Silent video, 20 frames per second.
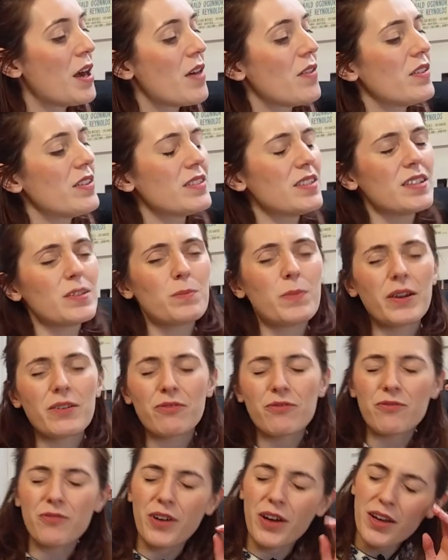This is my
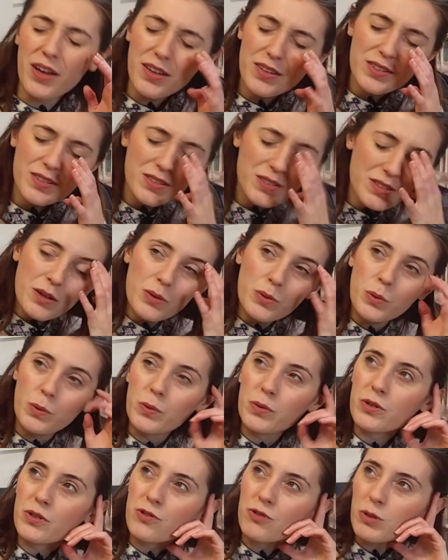first
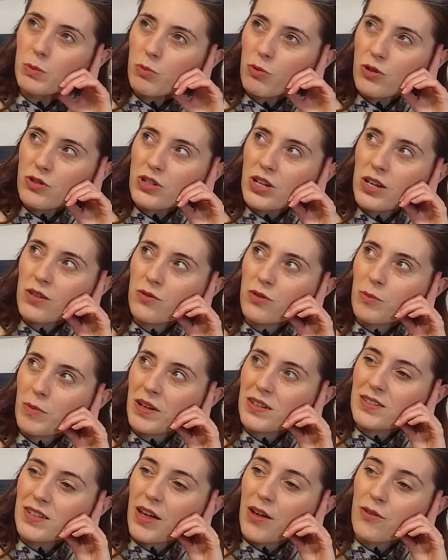corsetry project for
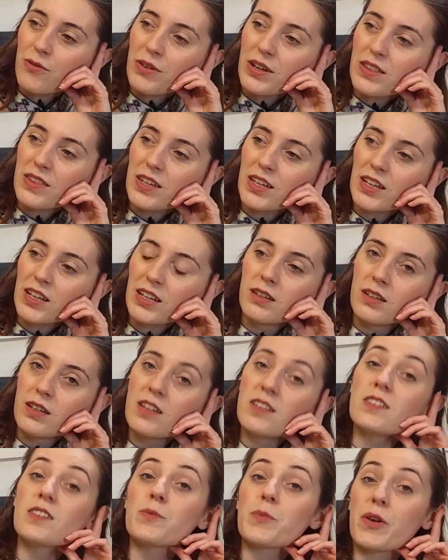myself, I think.
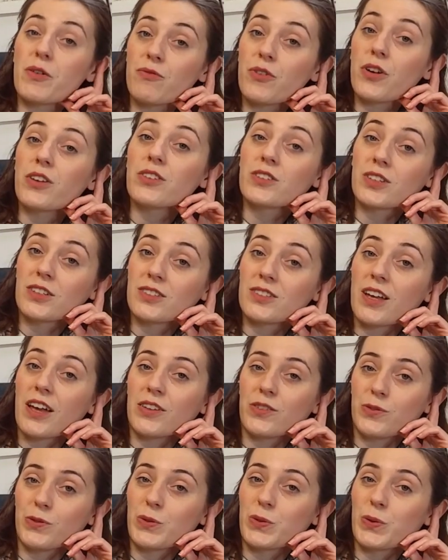This is my first
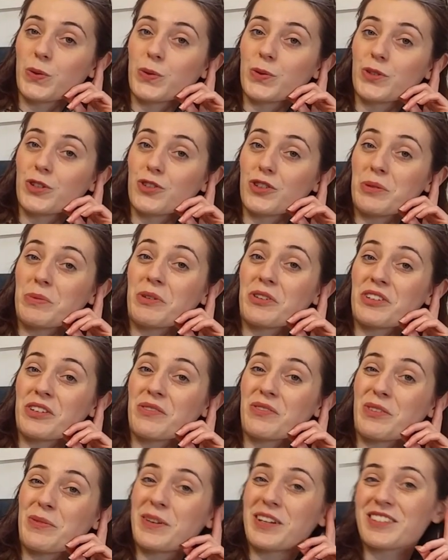successful corsetry
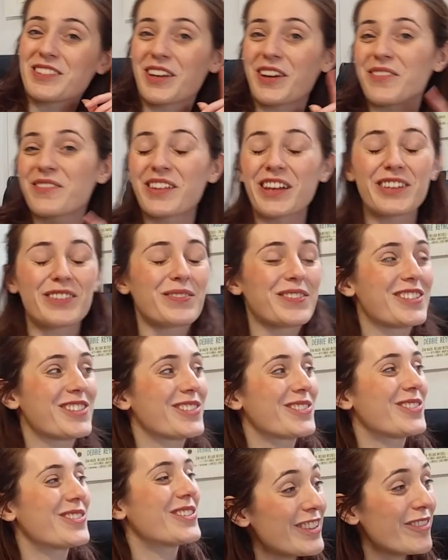project for myself, that's for
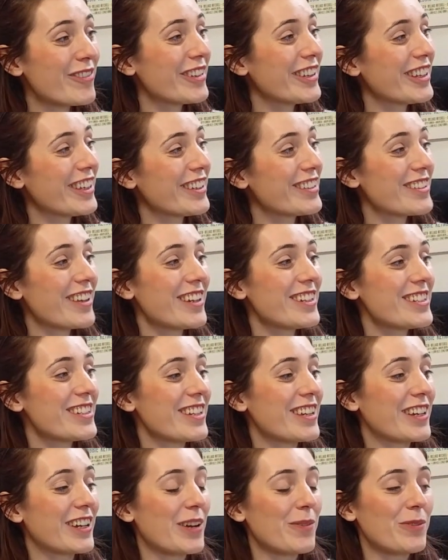sure. It's really
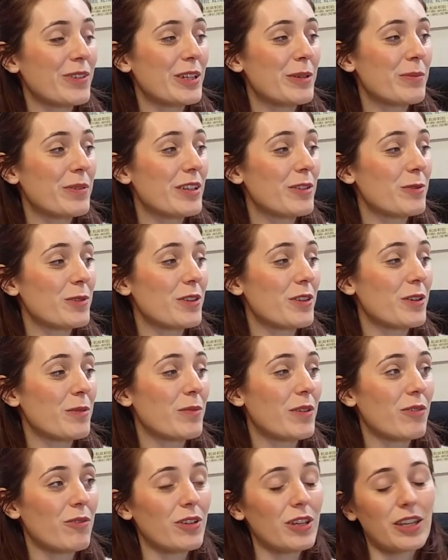exciting. I'm really pleased with them.
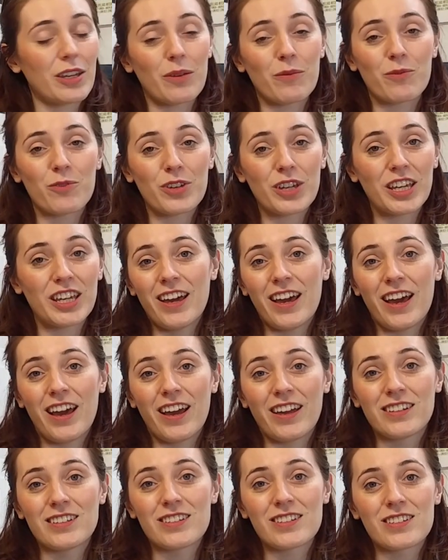They're really comfy,
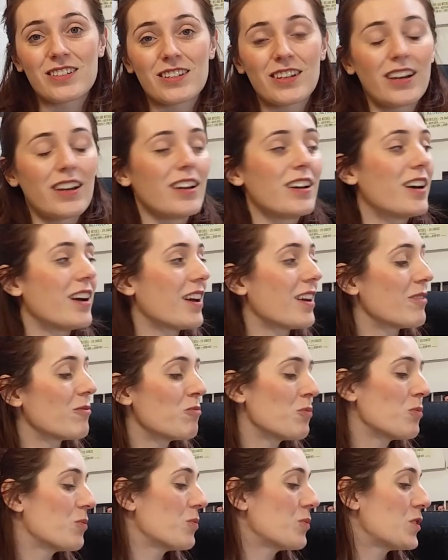and
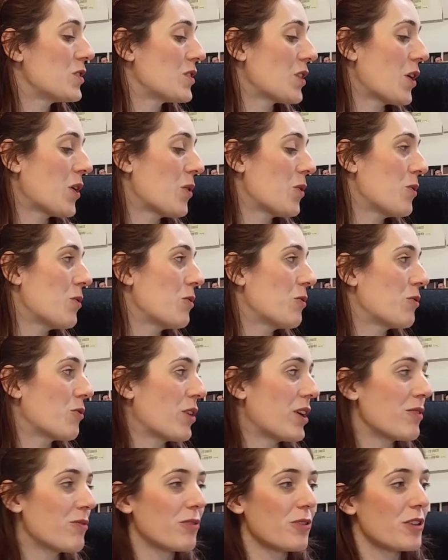I'm so
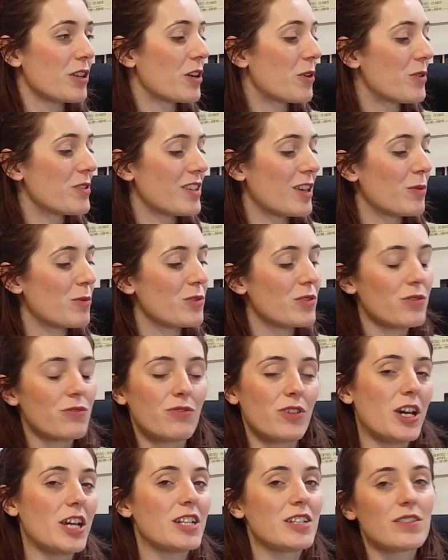grateful that I was able to
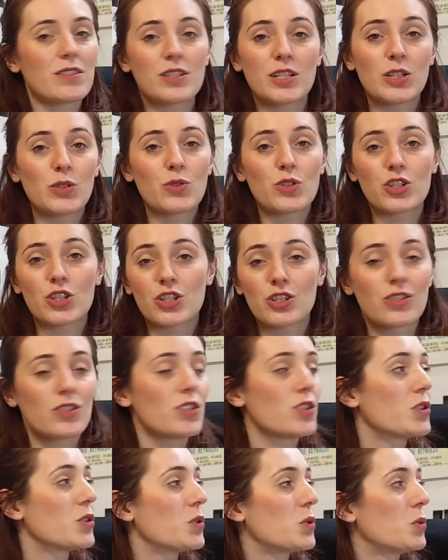find a solution
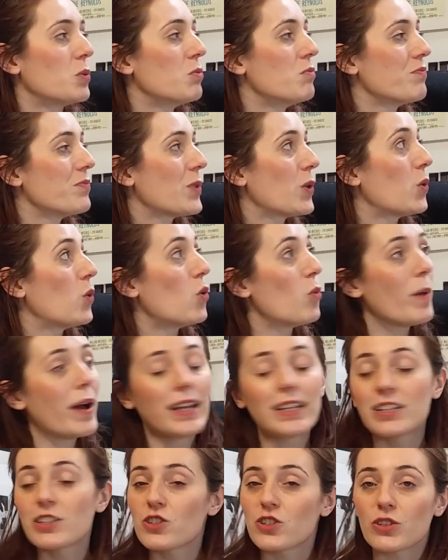to all
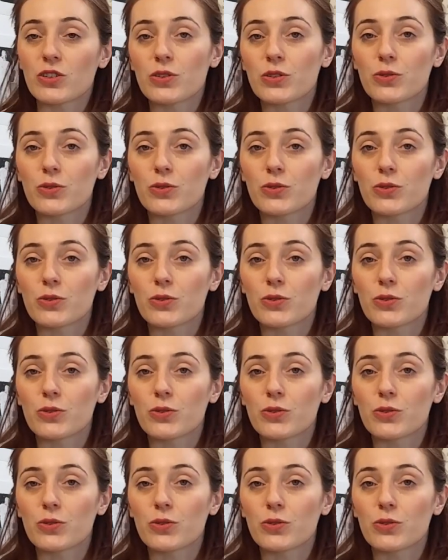my issues,